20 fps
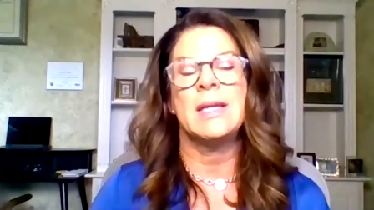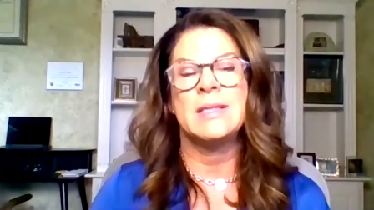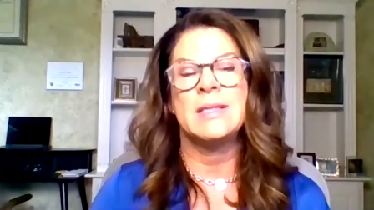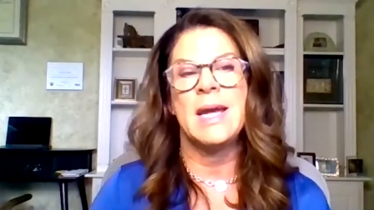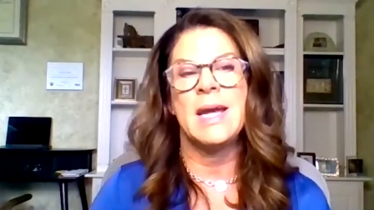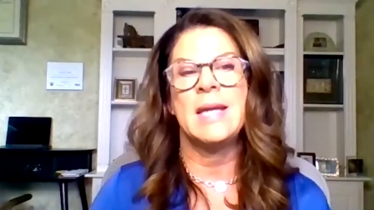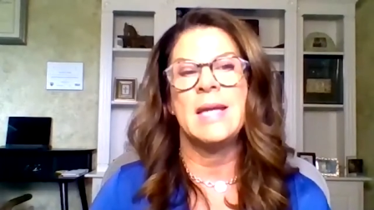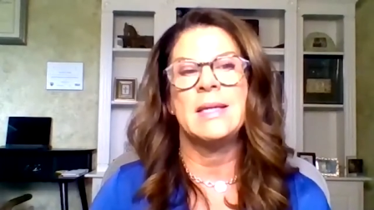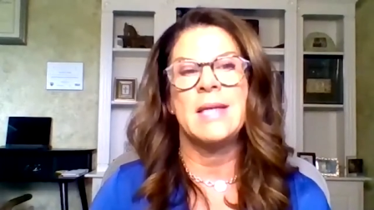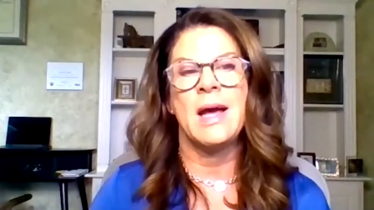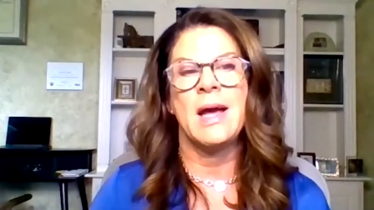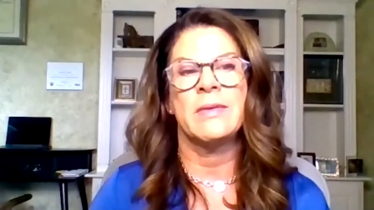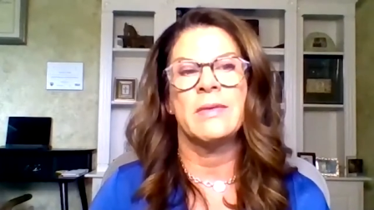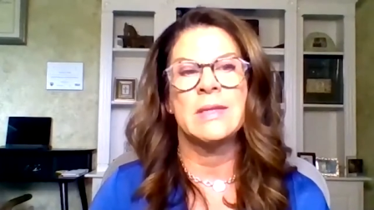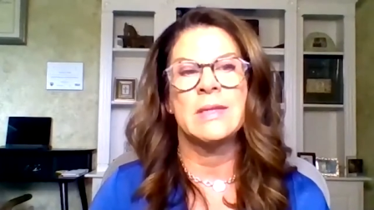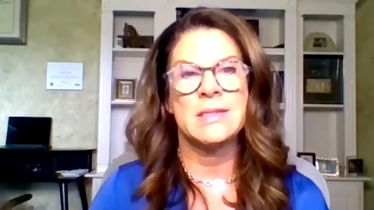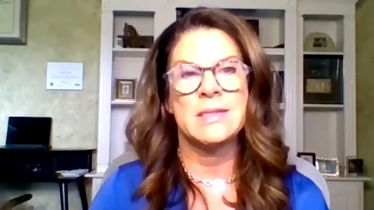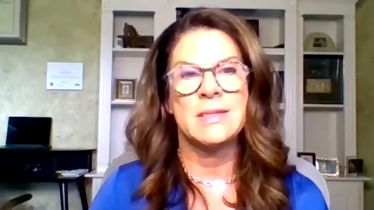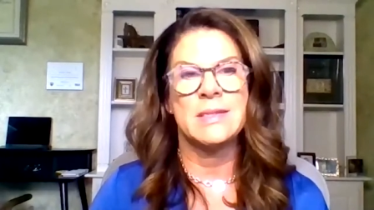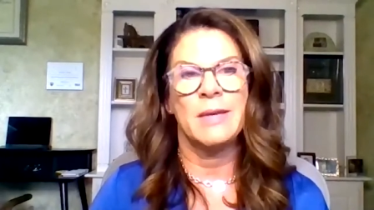and take down the
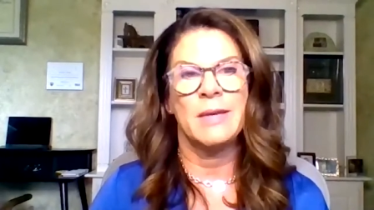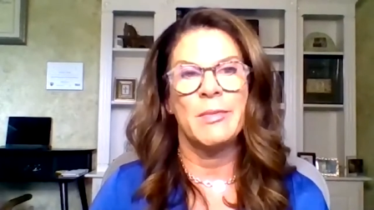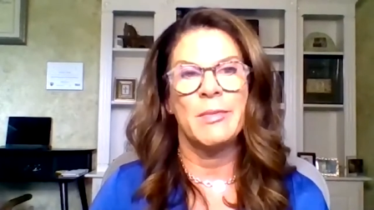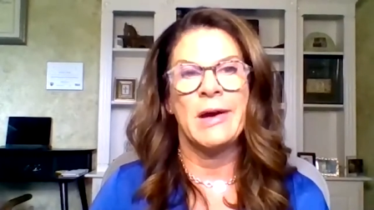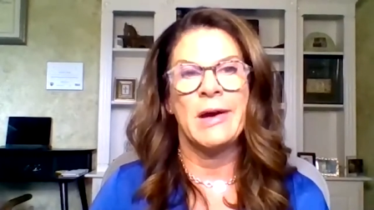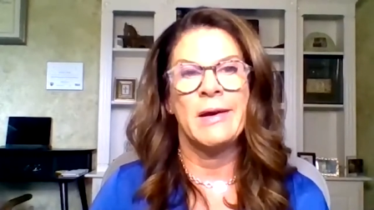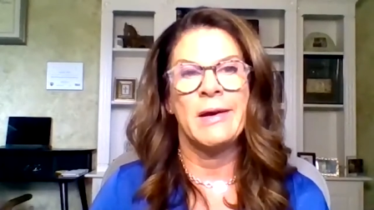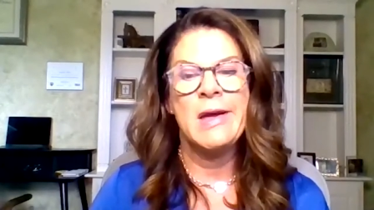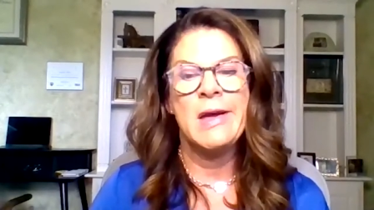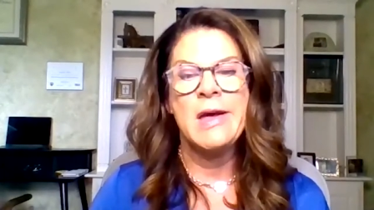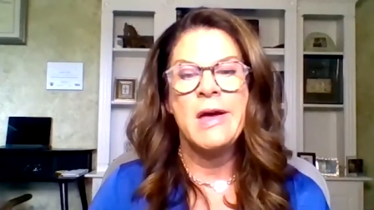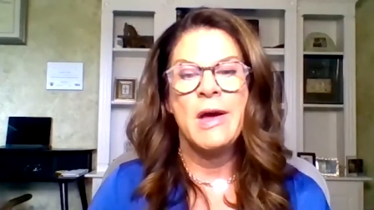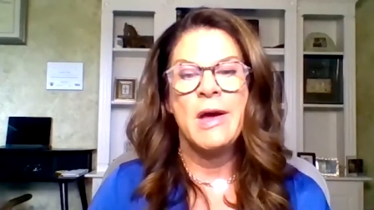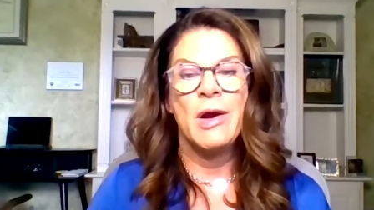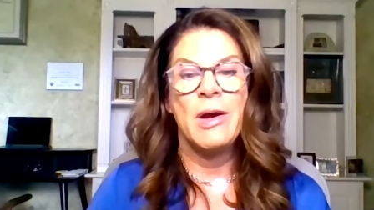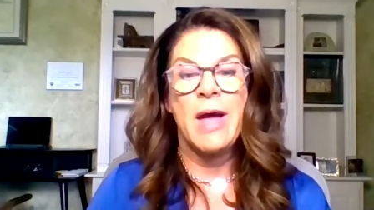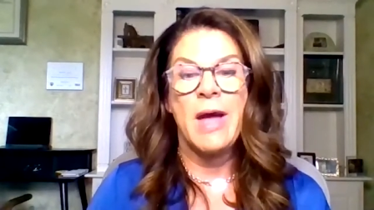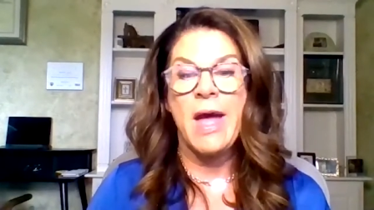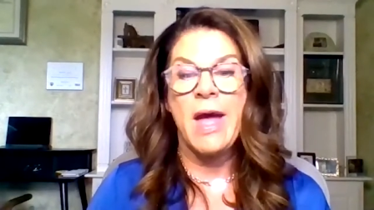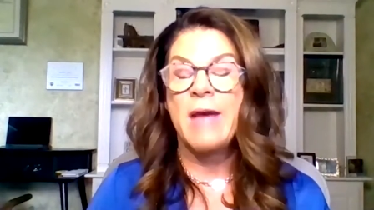stigma.
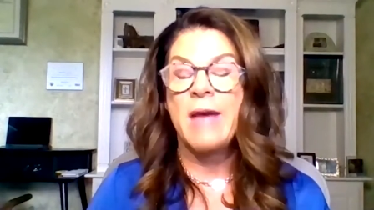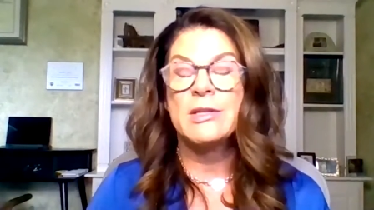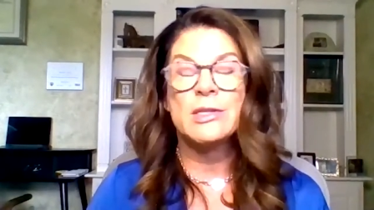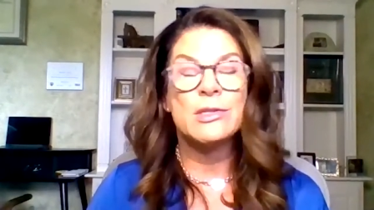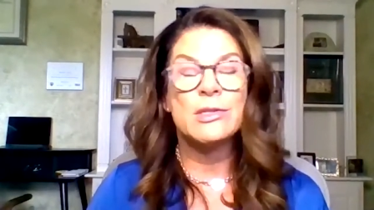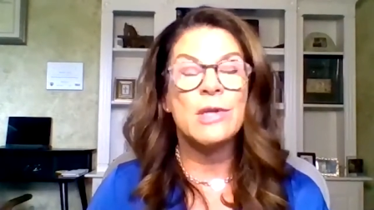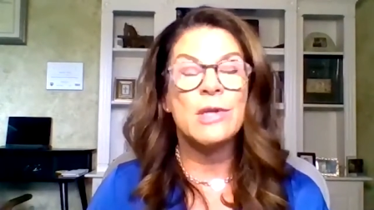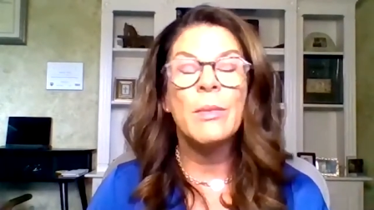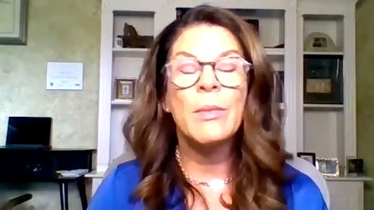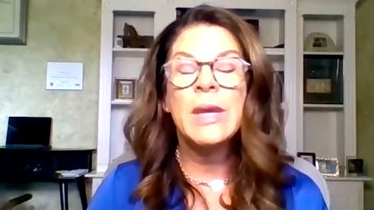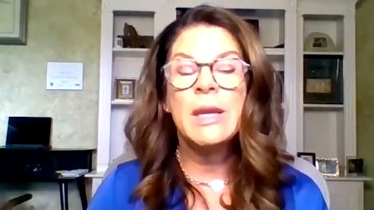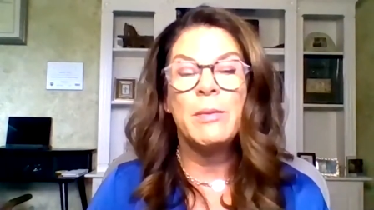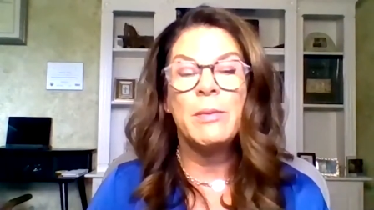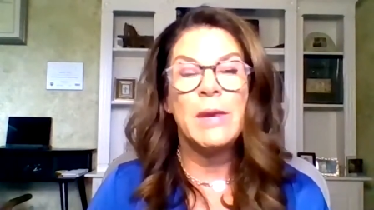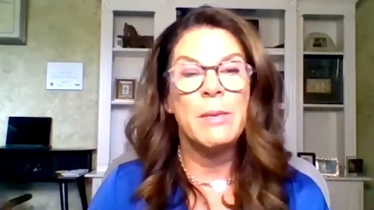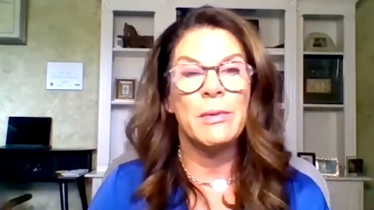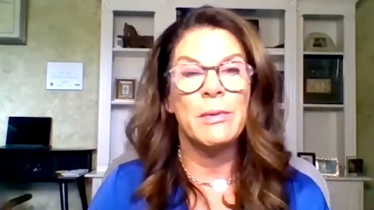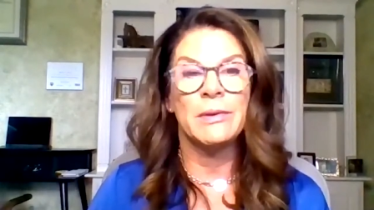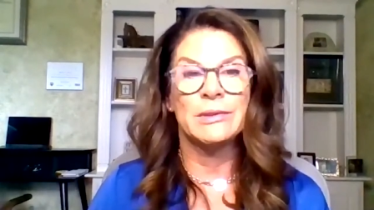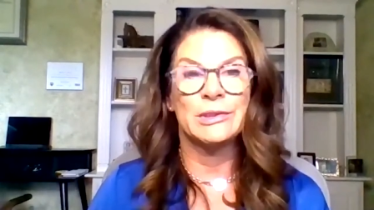So many
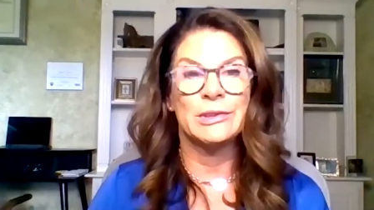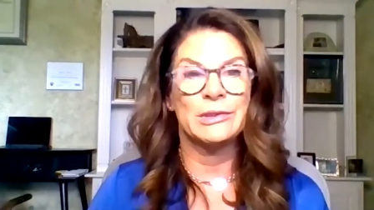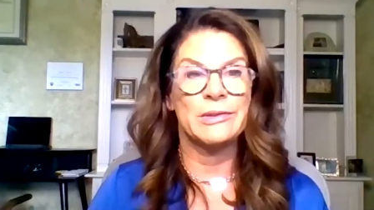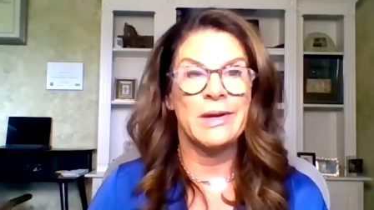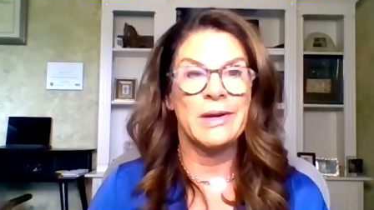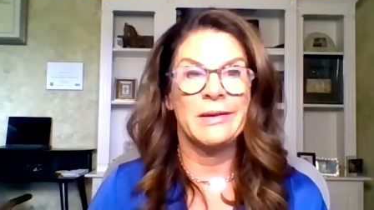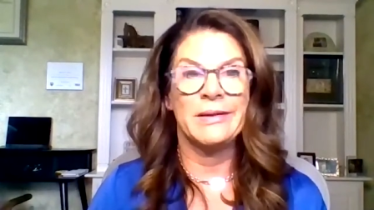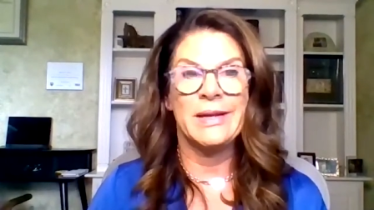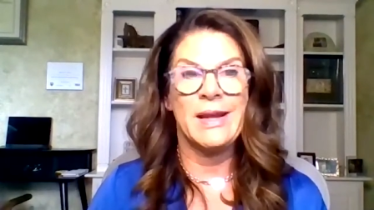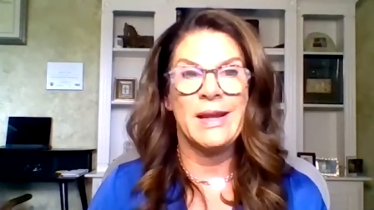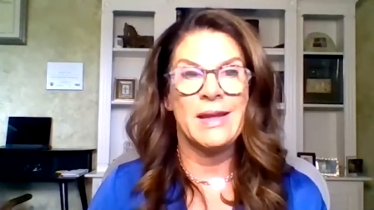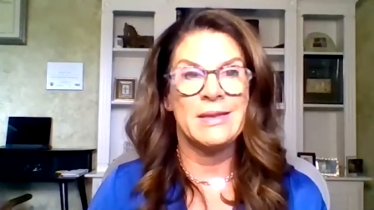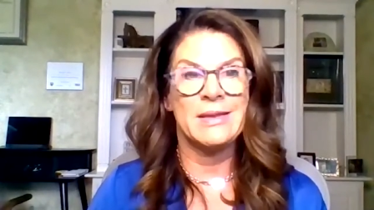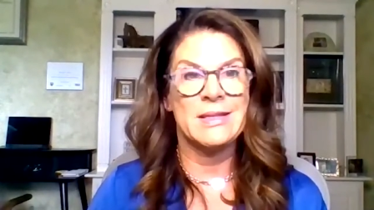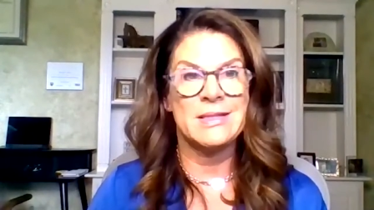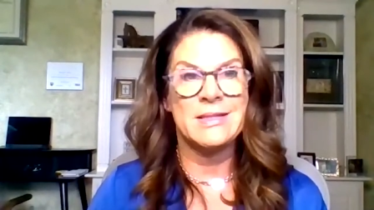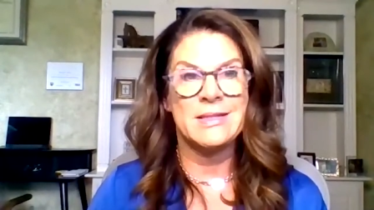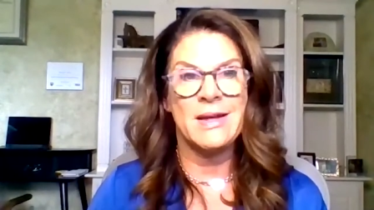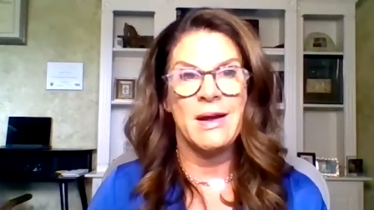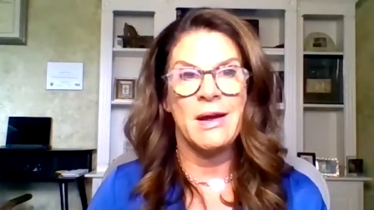people are struggling at
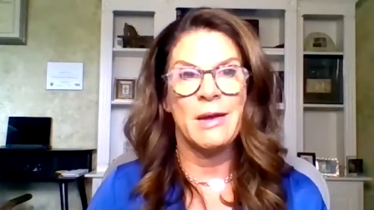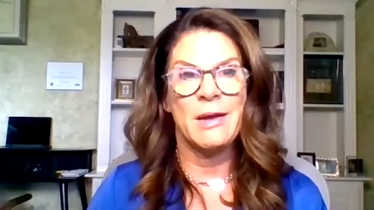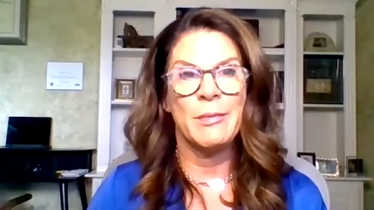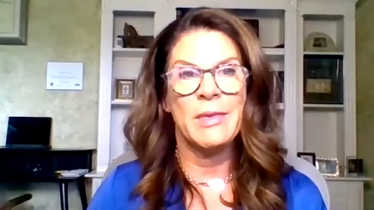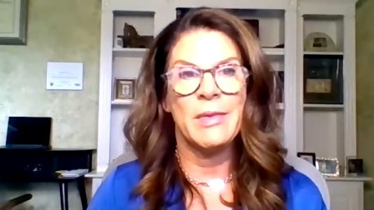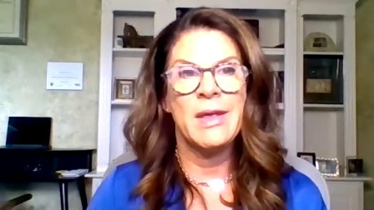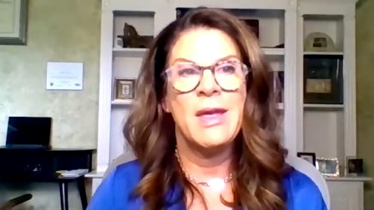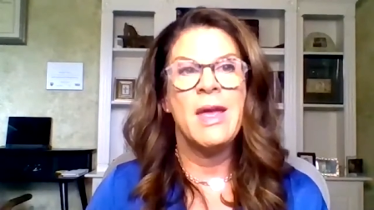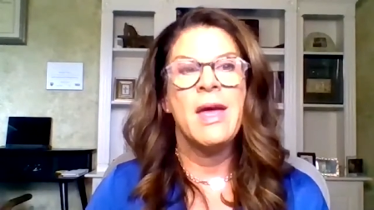this time.